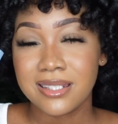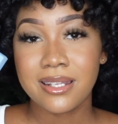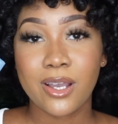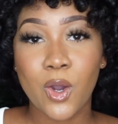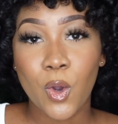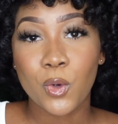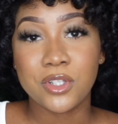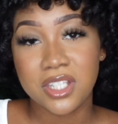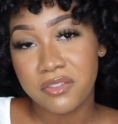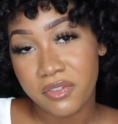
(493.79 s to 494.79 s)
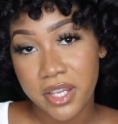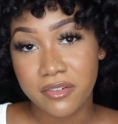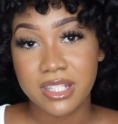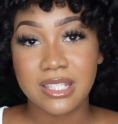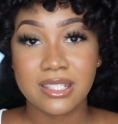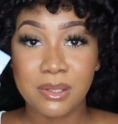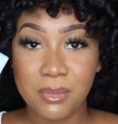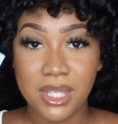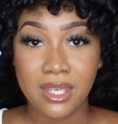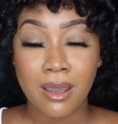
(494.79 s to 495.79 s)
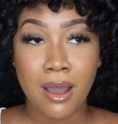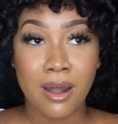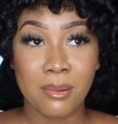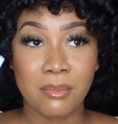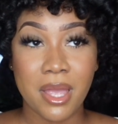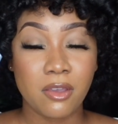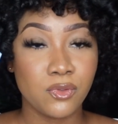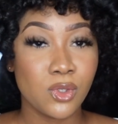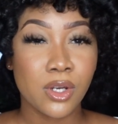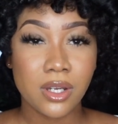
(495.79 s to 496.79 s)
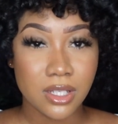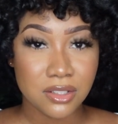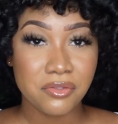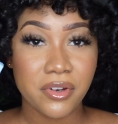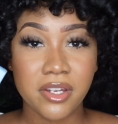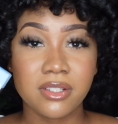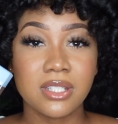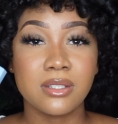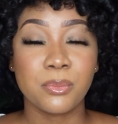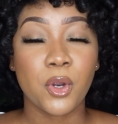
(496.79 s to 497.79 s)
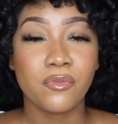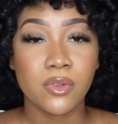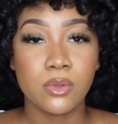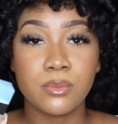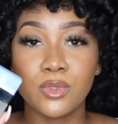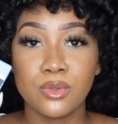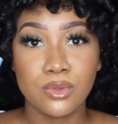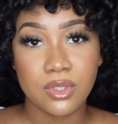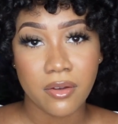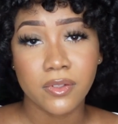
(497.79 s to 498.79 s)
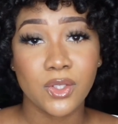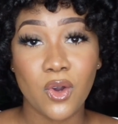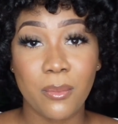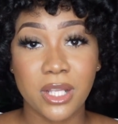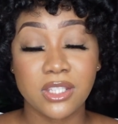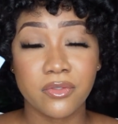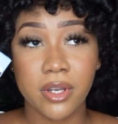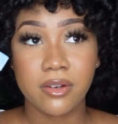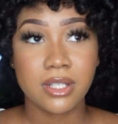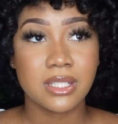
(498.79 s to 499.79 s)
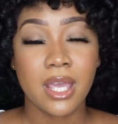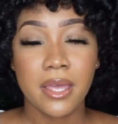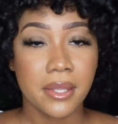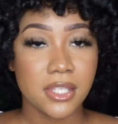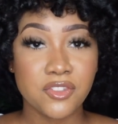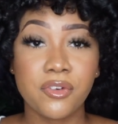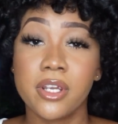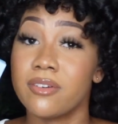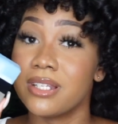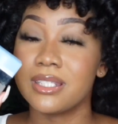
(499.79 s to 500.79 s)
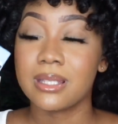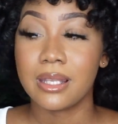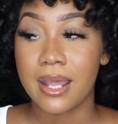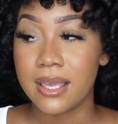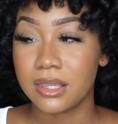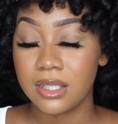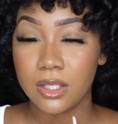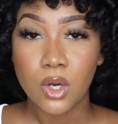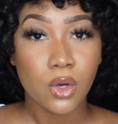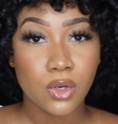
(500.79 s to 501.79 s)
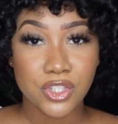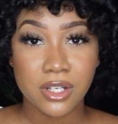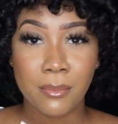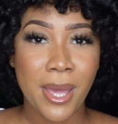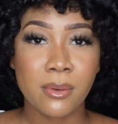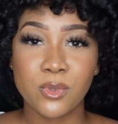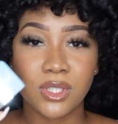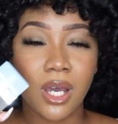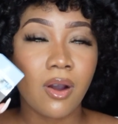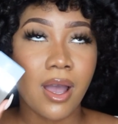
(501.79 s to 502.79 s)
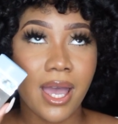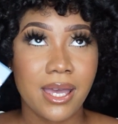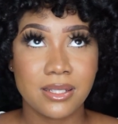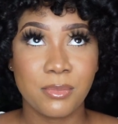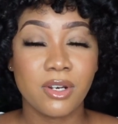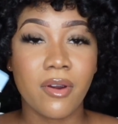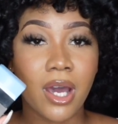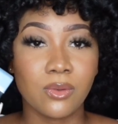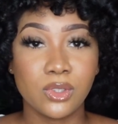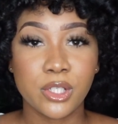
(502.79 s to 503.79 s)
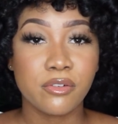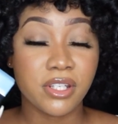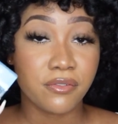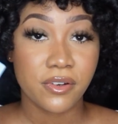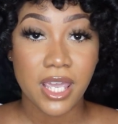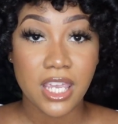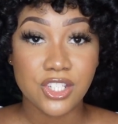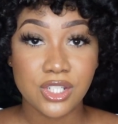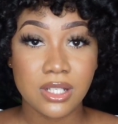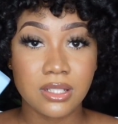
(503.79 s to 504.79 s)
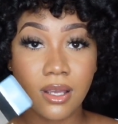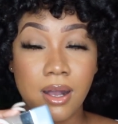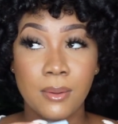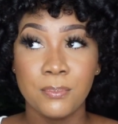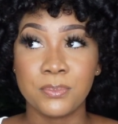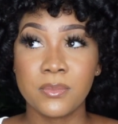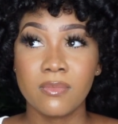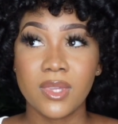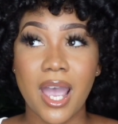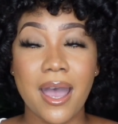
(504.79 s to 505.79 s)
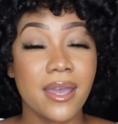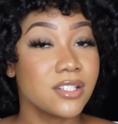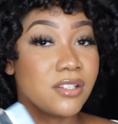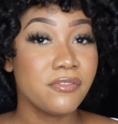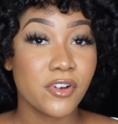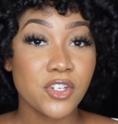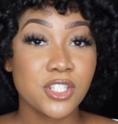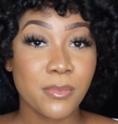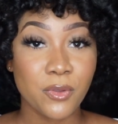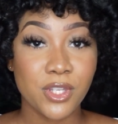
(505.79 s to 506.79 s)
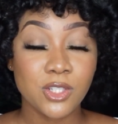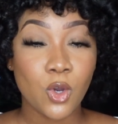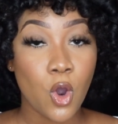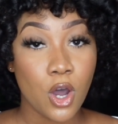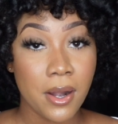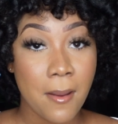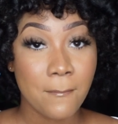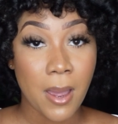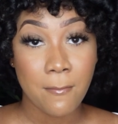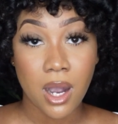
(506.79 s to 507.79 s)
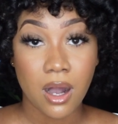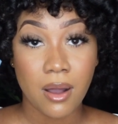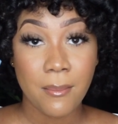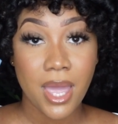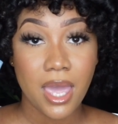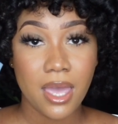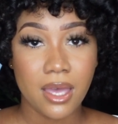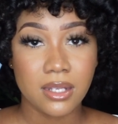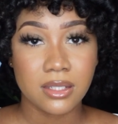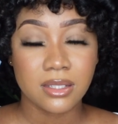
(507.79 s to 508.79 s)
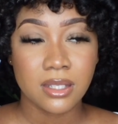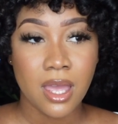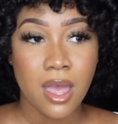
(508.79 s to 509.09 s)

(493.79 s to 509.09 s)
like an OG fragrance to me. If you're into fragrances and perfumes, you definitely know about this fragrance. This fragrance, like the Coco Chanel Mademoiselle, has been around literally for ages. I actually first smelled this on my mom, and